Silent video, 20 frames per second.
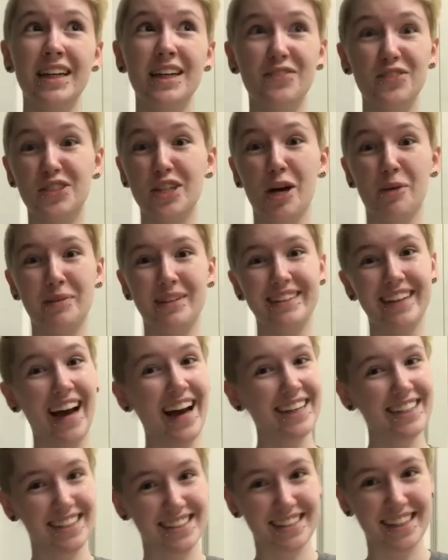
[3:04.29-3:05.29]
if you tell me
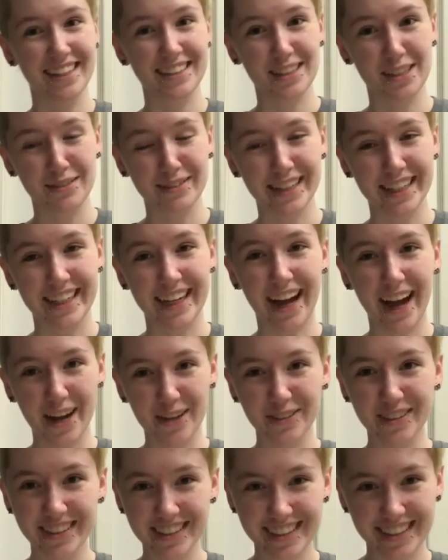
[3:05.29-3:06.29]
not to say something,
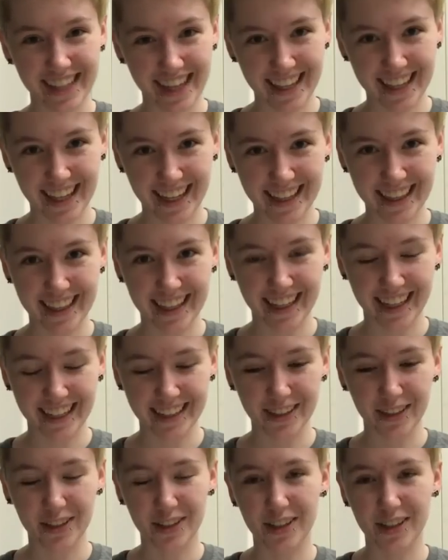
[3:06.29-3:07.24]
I will say that thing,